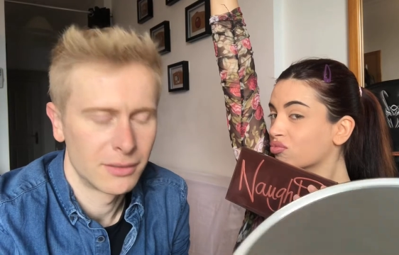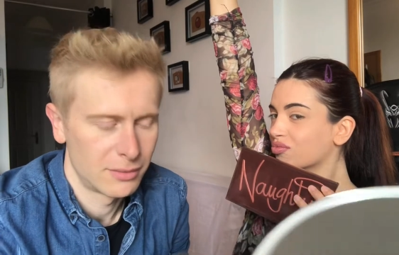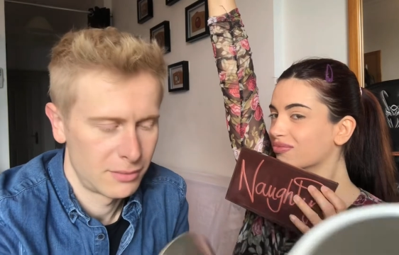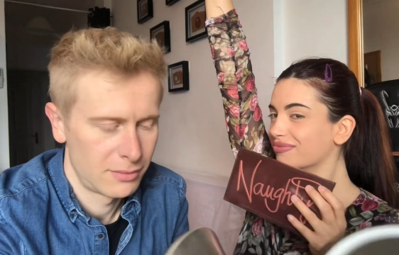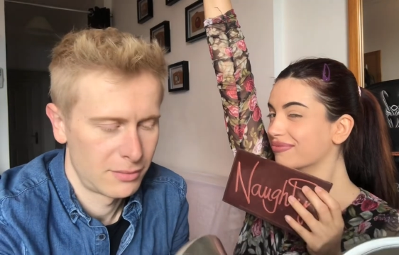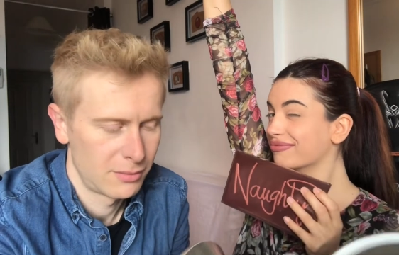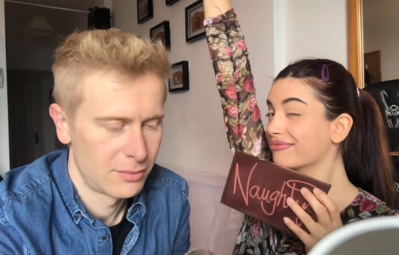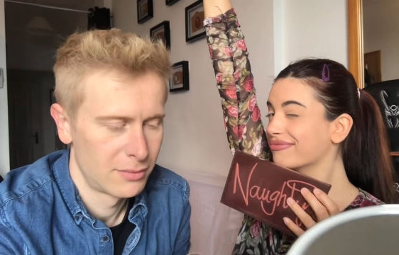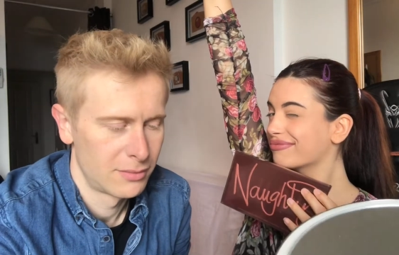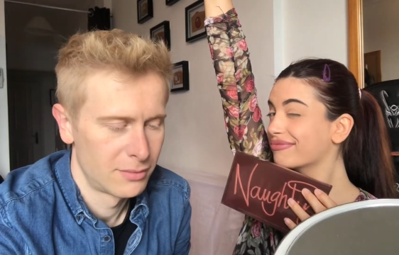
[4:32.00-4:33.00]

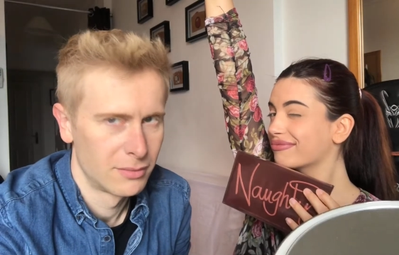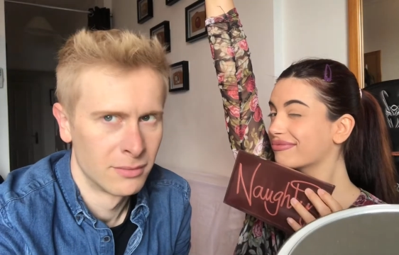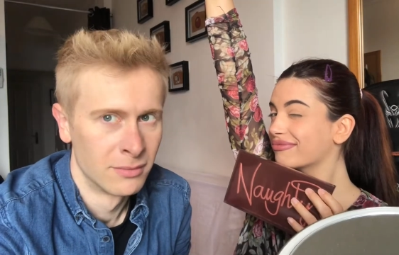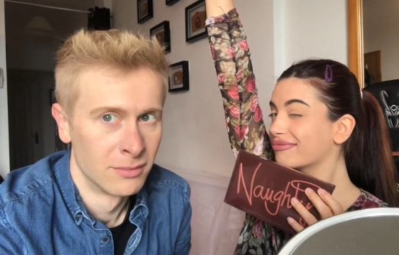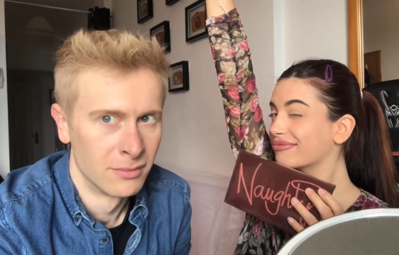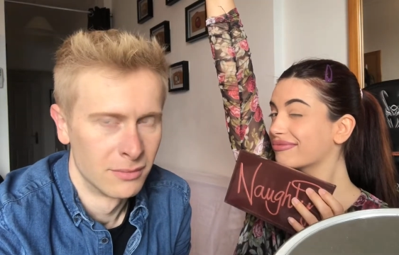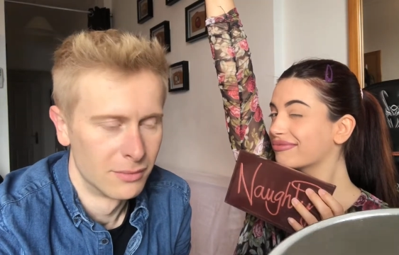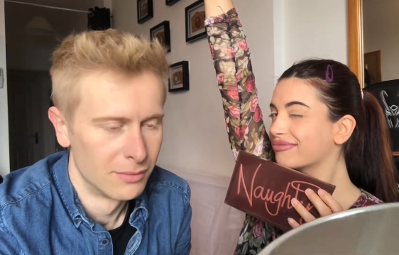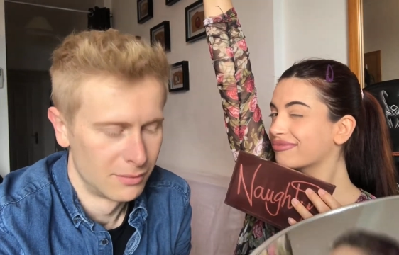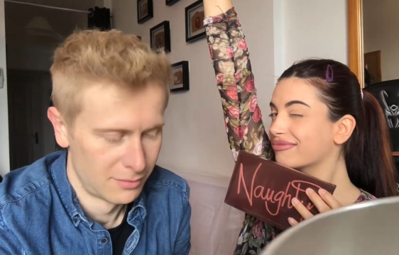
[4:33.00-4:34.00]

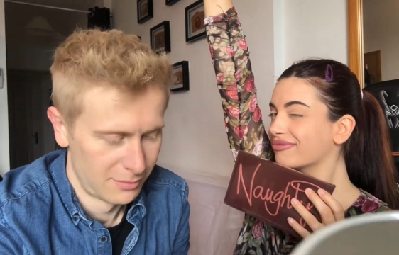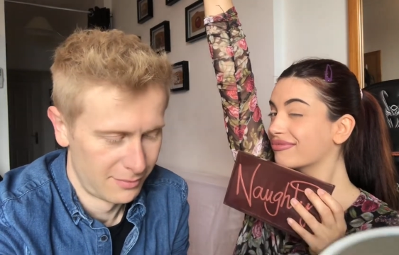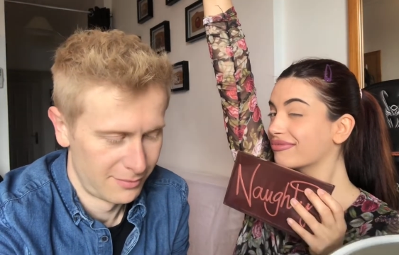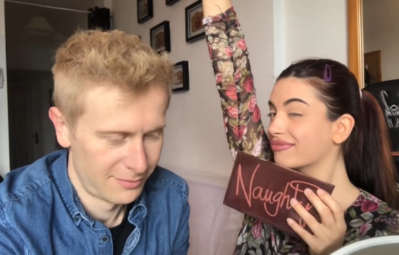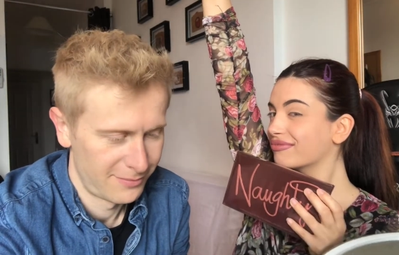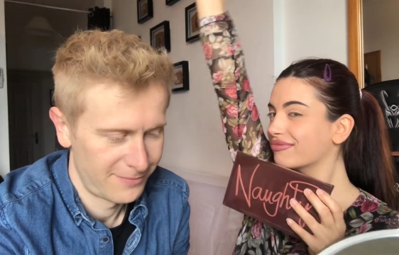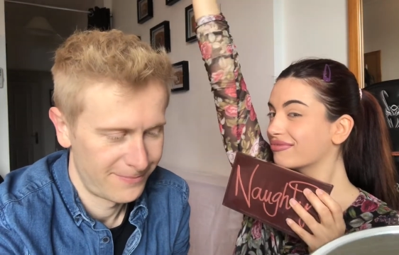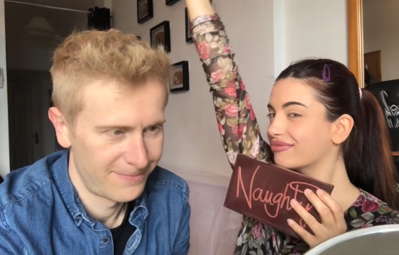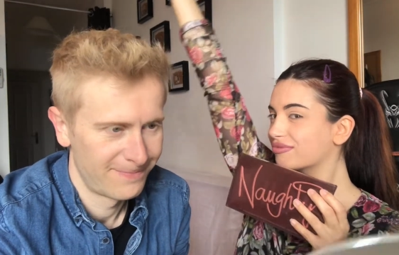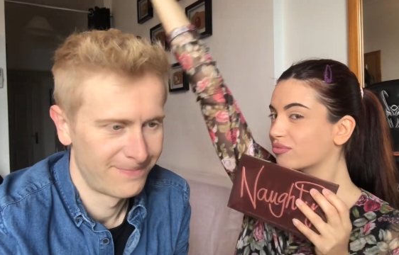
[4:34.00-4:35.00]

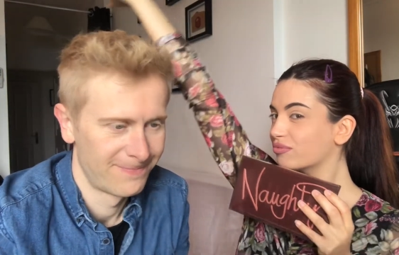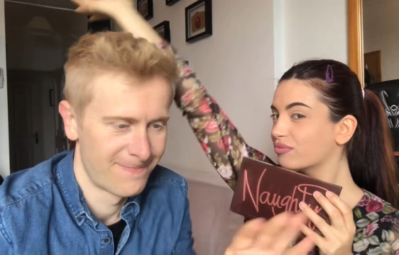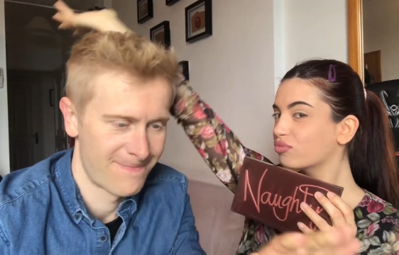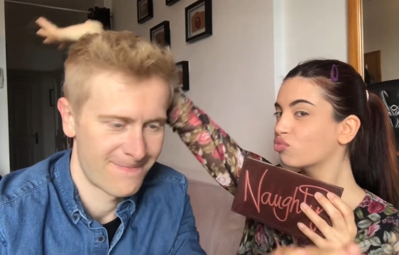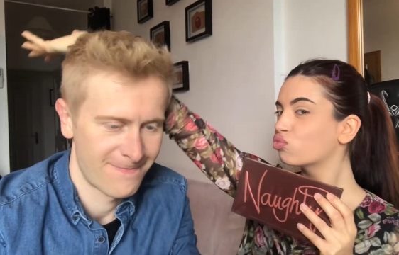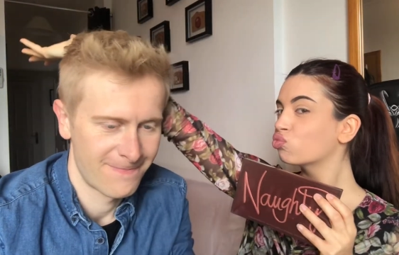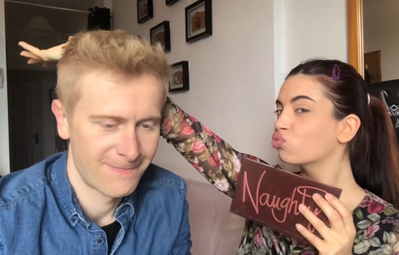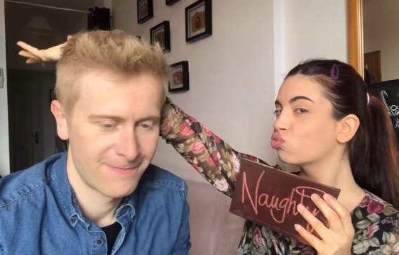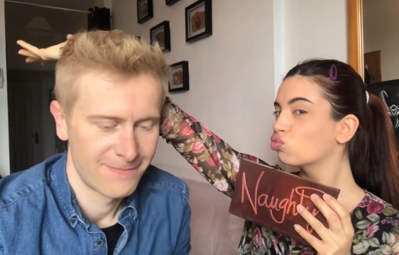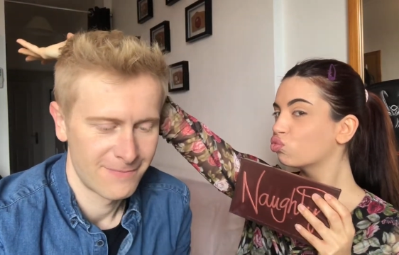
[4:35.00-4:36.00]

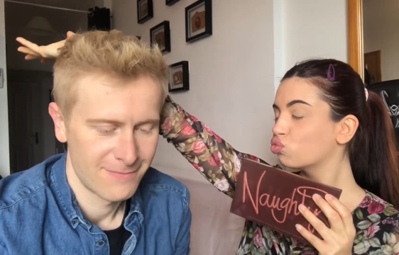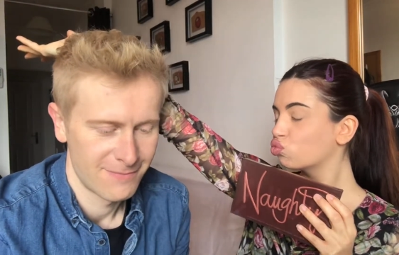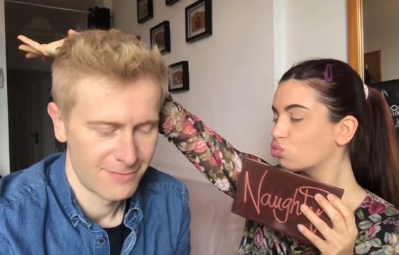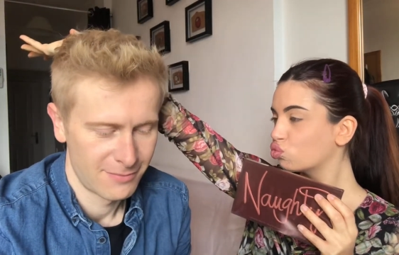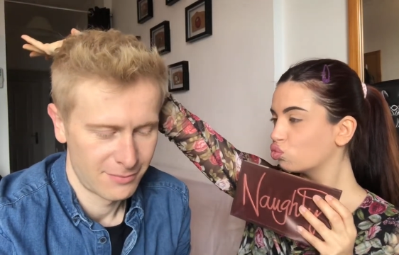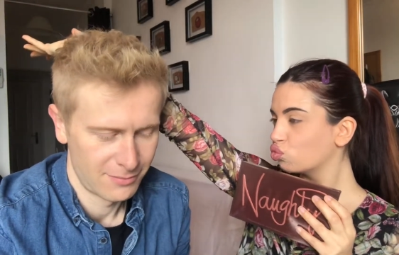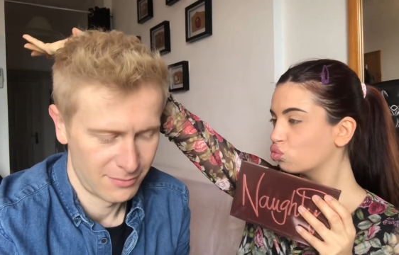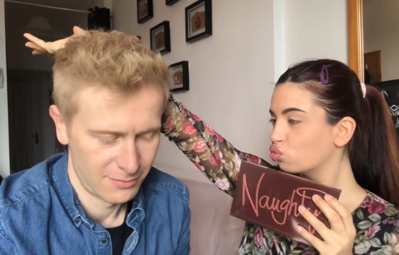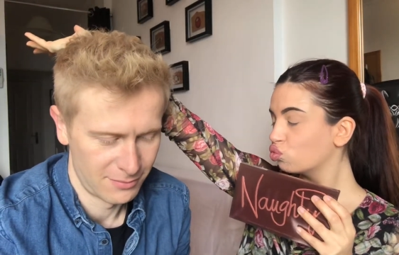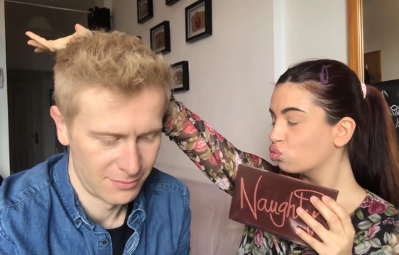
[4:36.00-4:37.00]

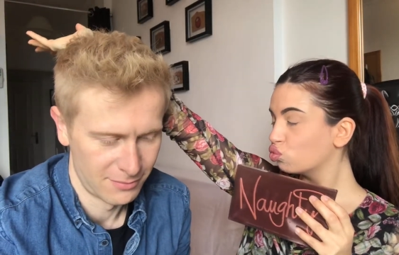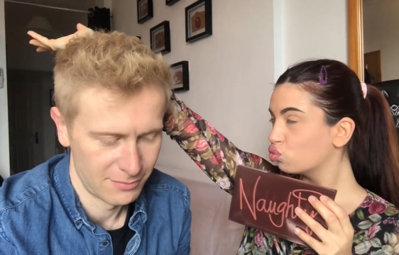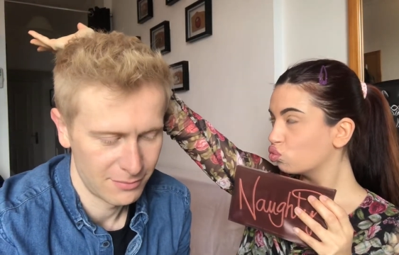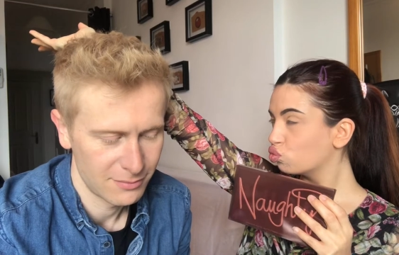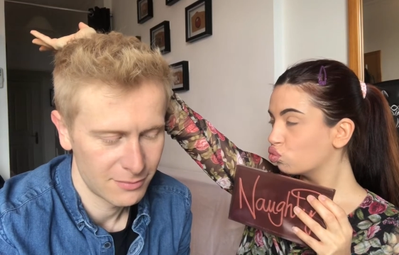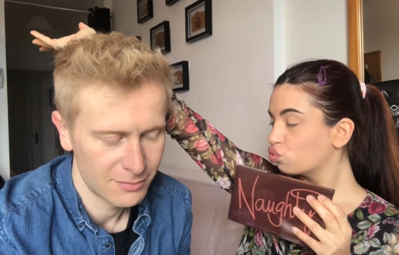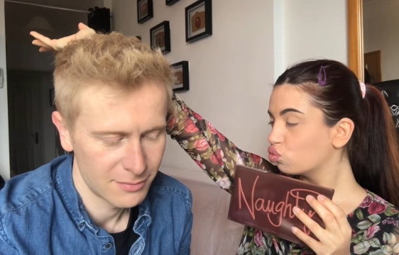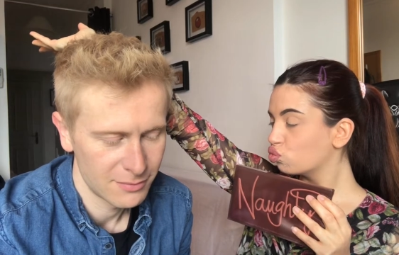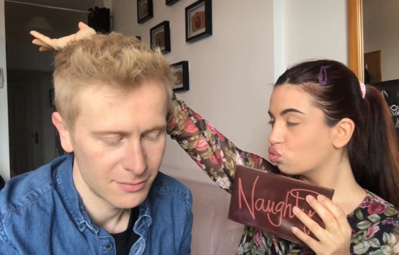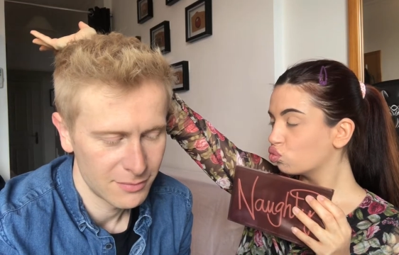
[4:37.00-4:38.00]

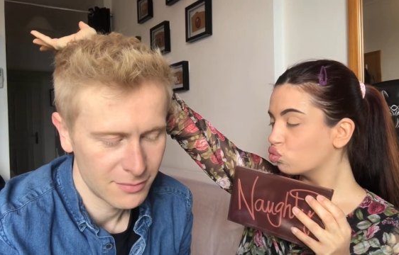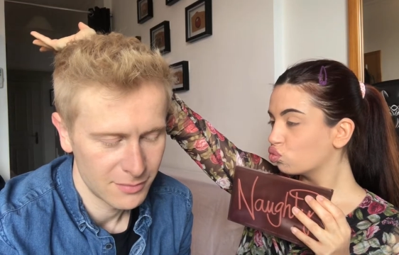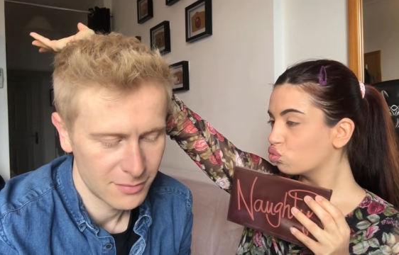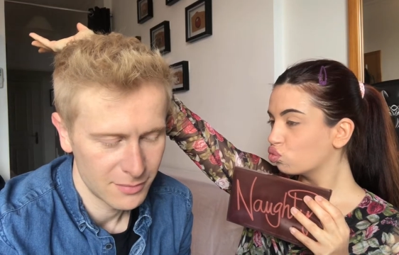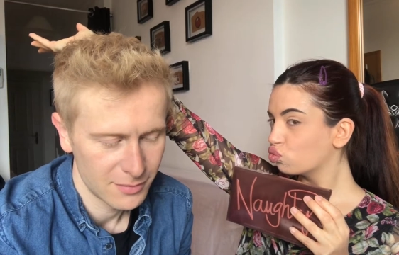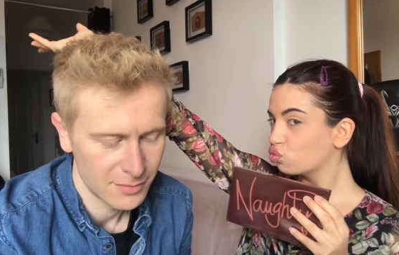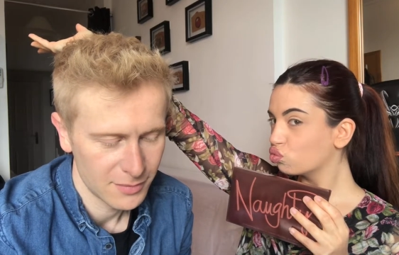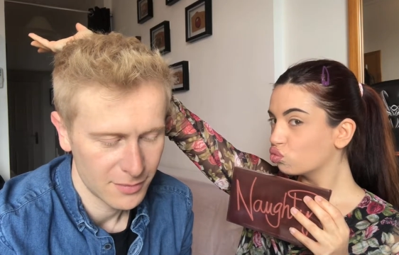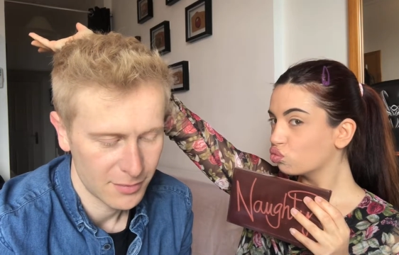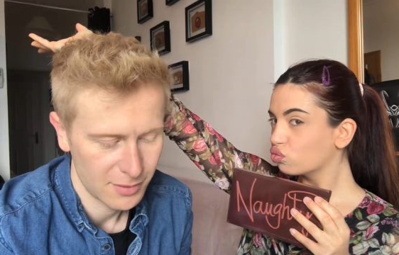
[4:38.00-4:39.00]

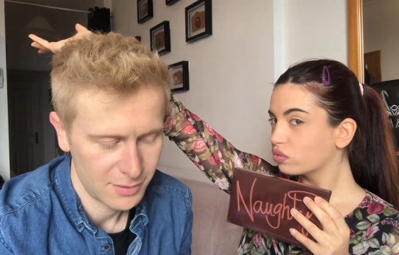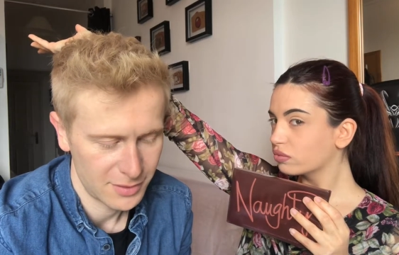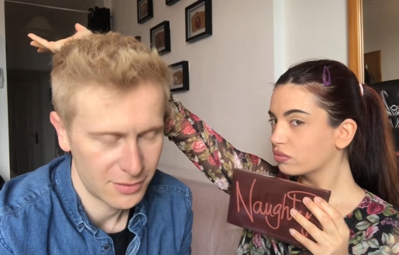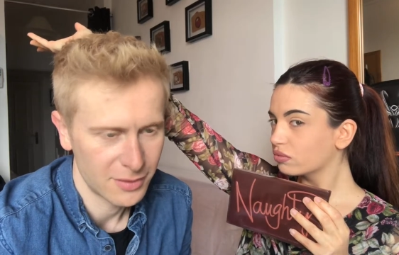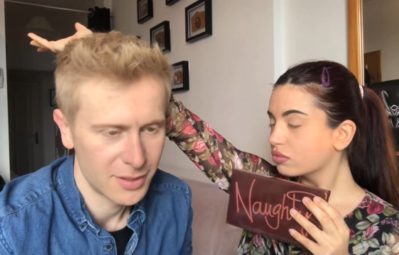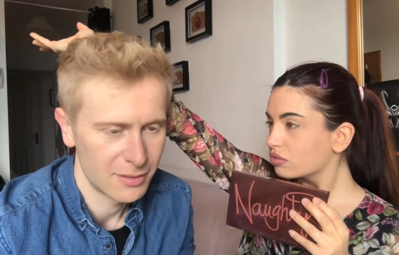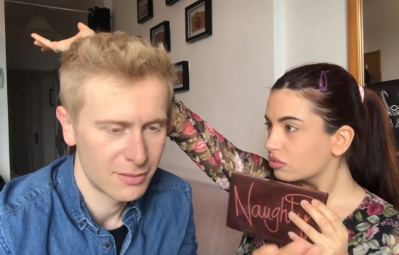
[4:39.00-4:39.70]
Nobody speaks.